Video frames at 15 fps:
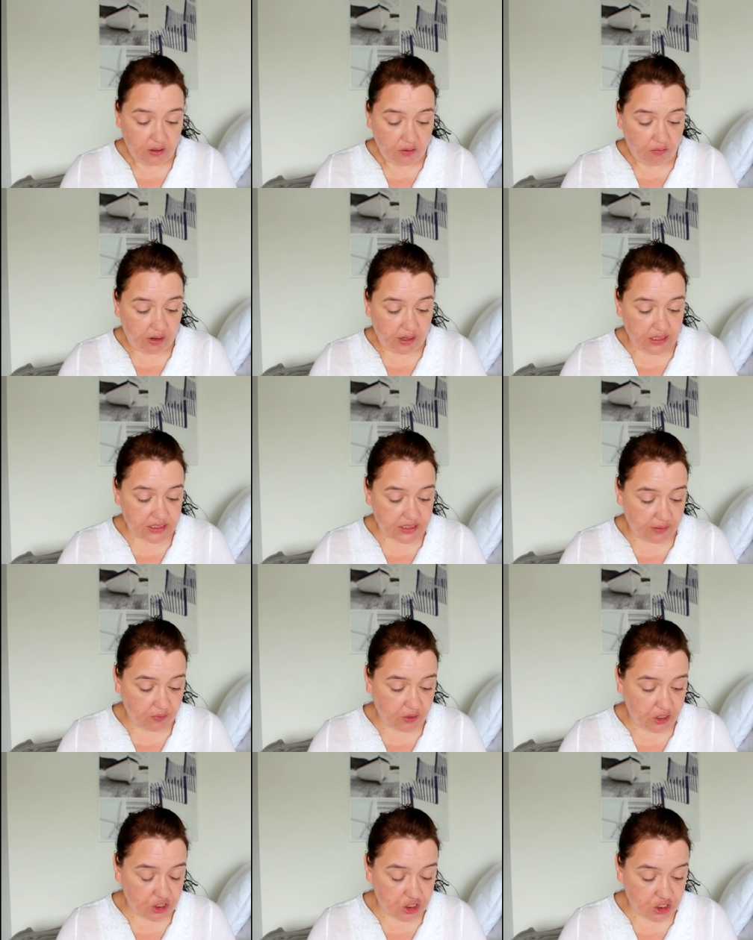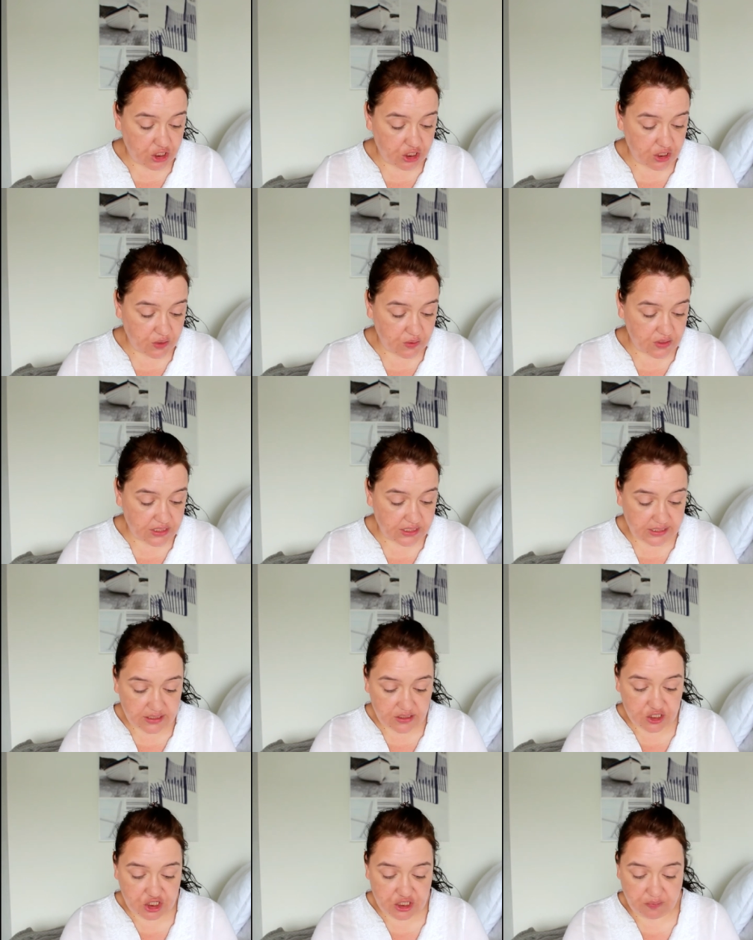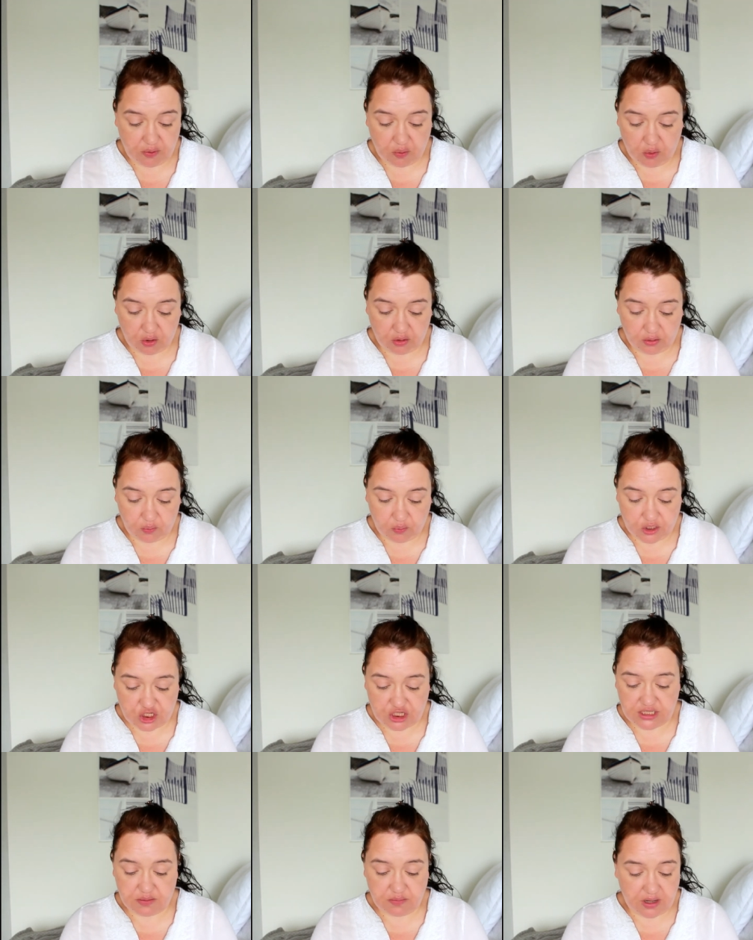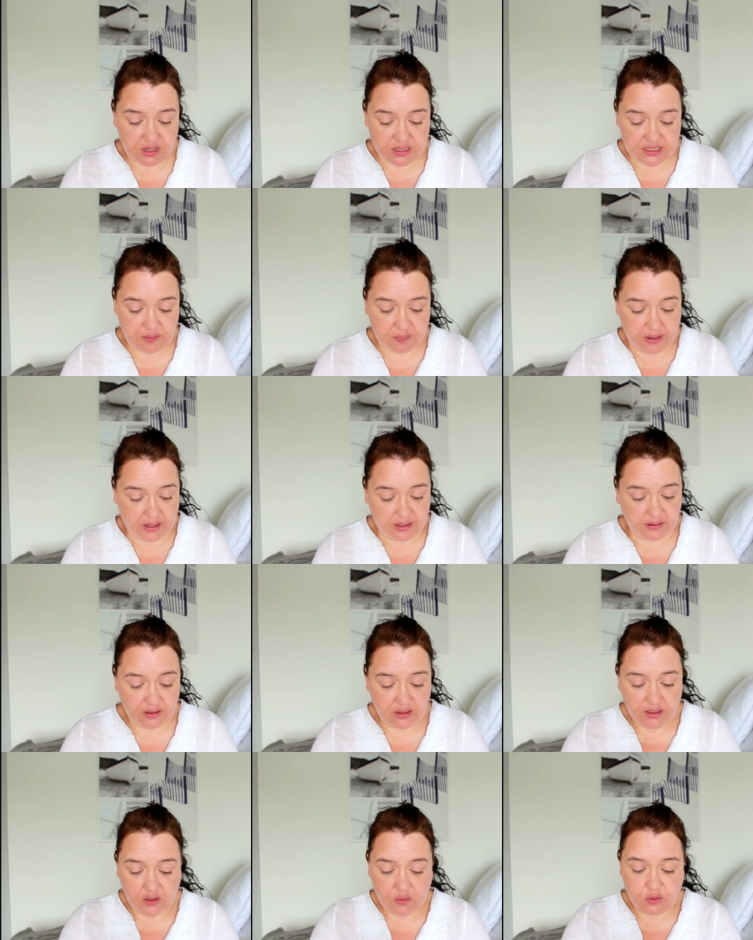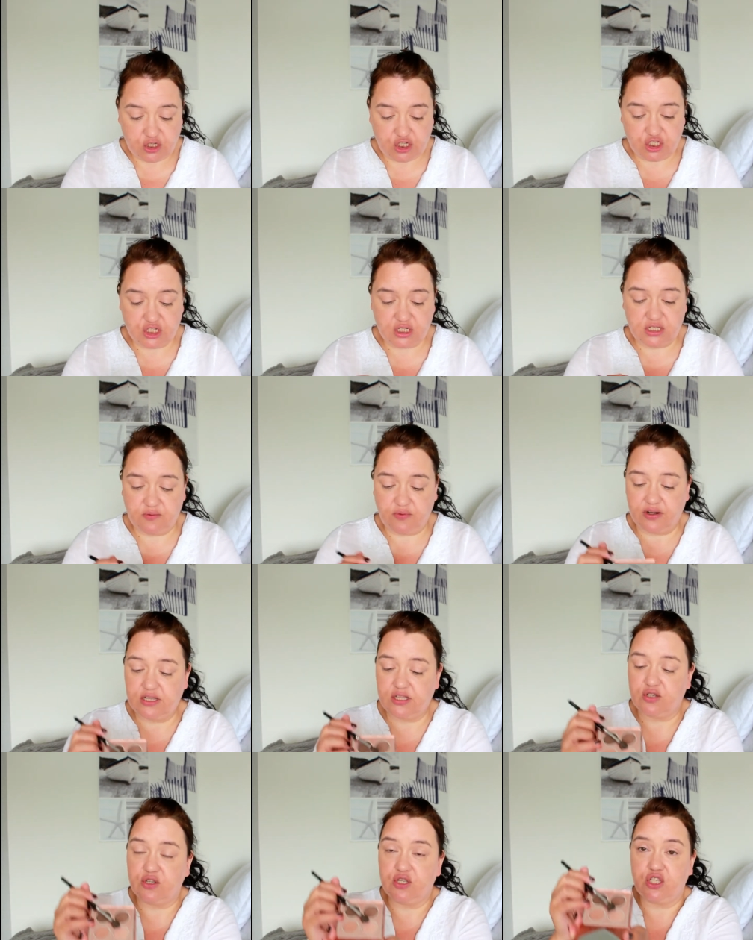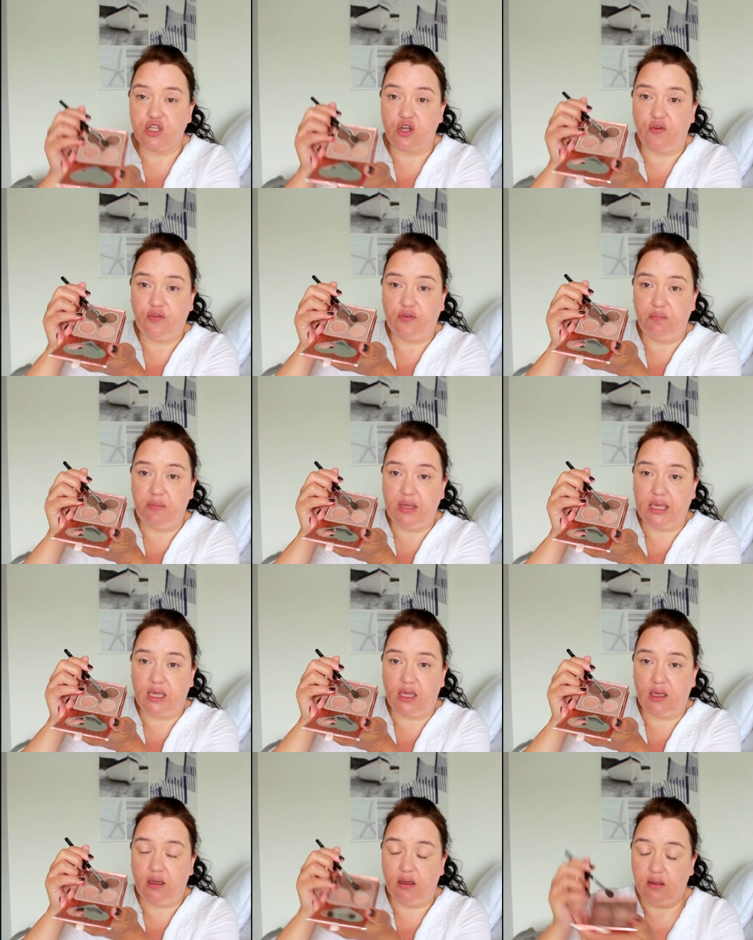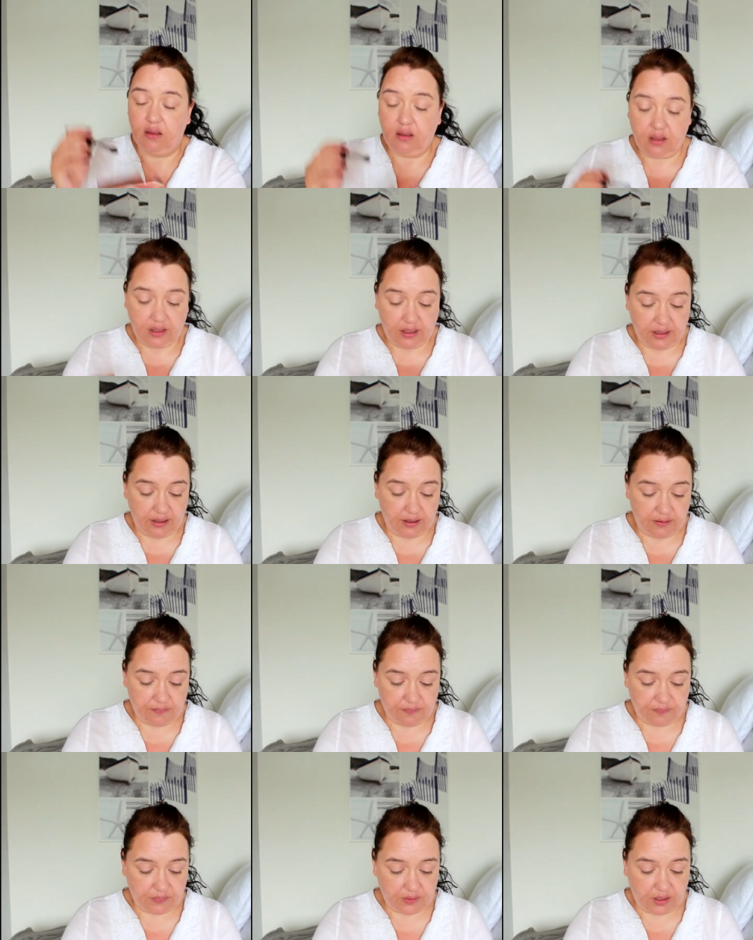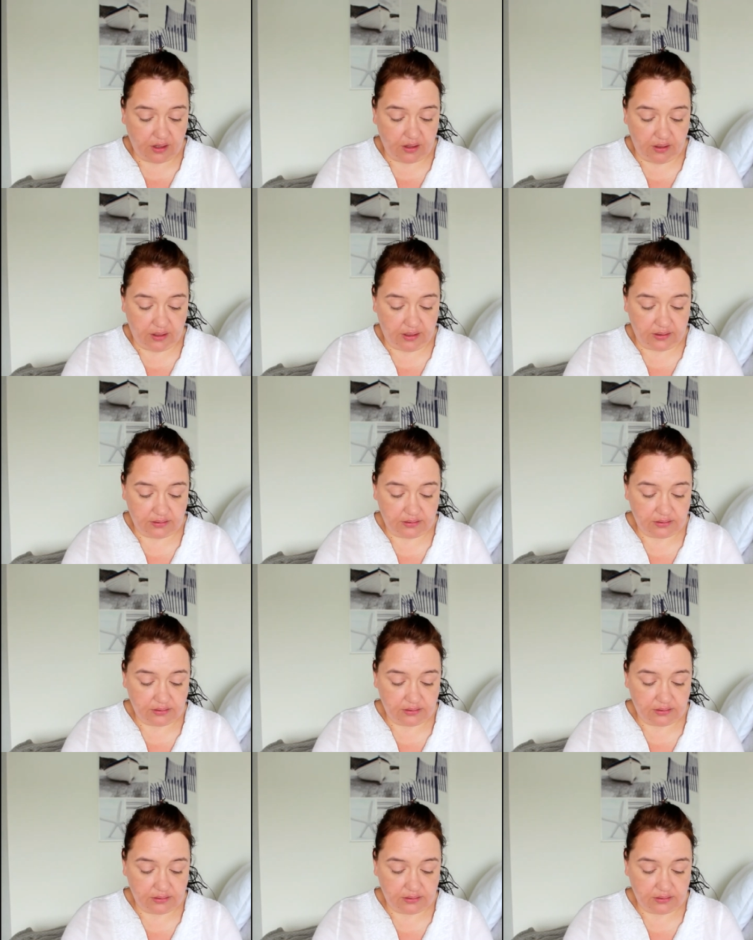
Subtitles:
Right, I'm going to use the little shimmer one, which is Marzipan, which is just a very sort of soft mink colour.